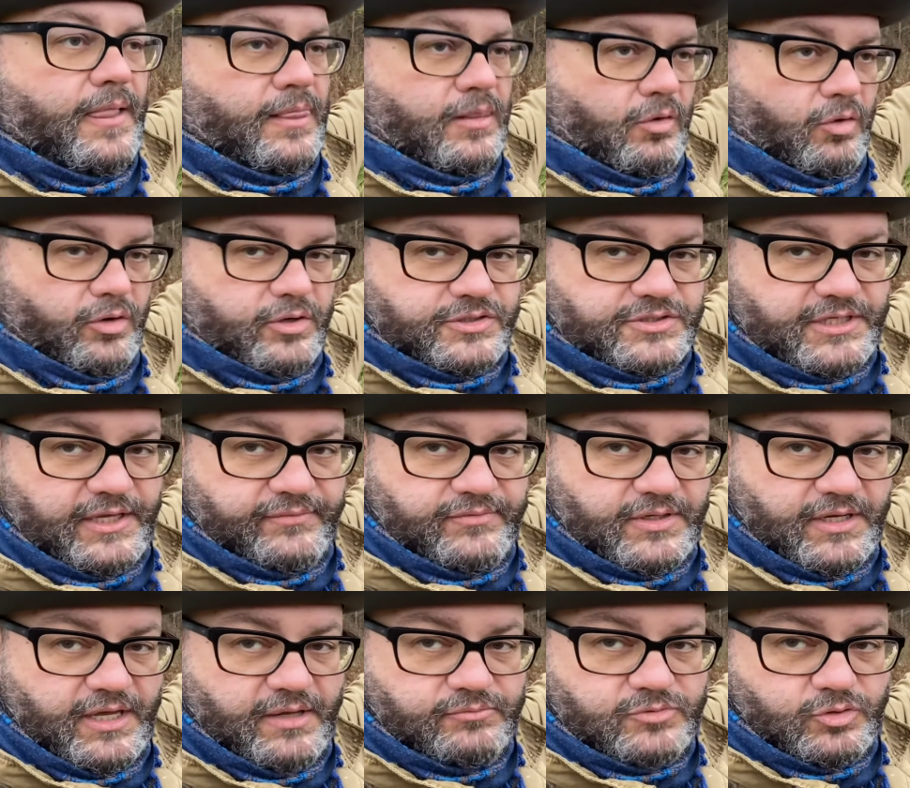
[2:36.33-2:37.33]
Order's given
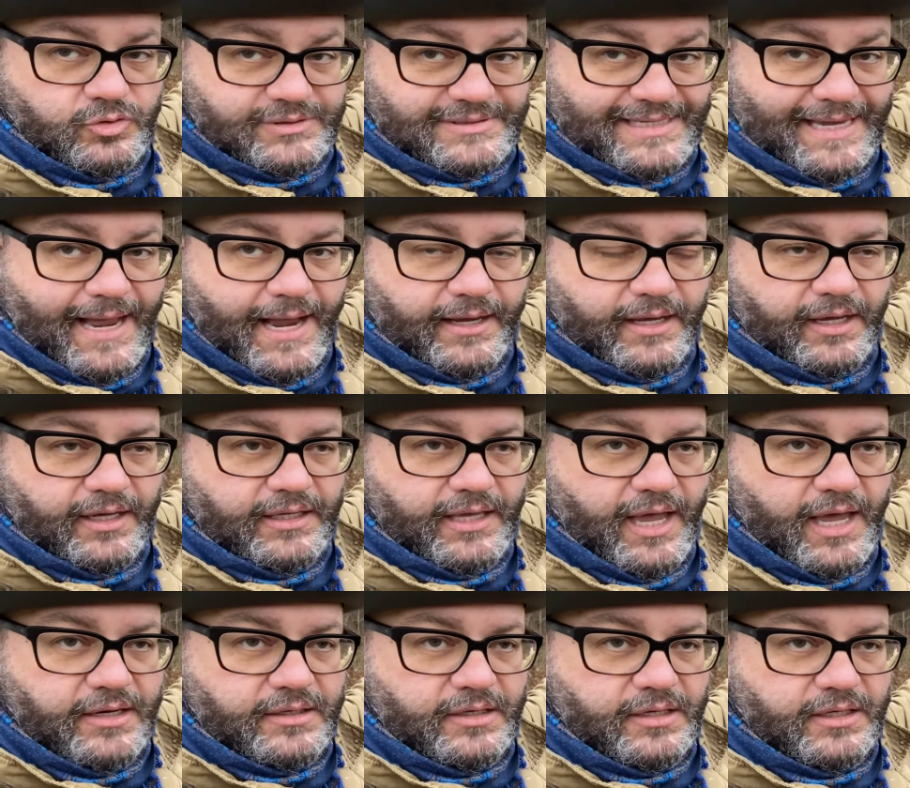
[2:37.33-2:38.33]
to him to attack
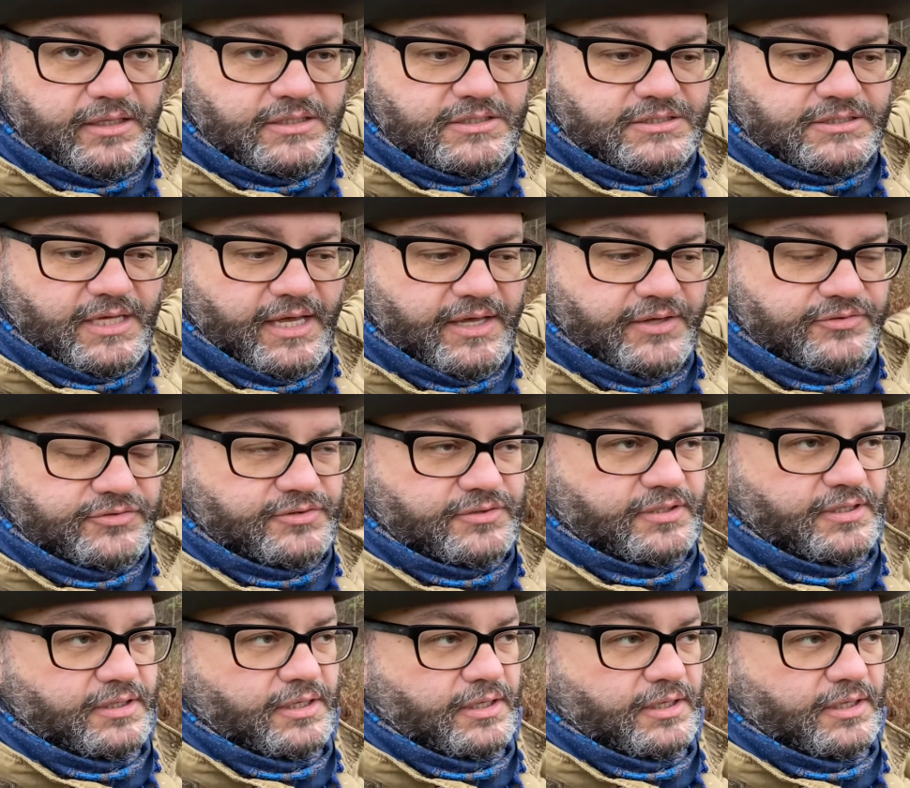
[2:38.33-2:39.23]
again, and he says,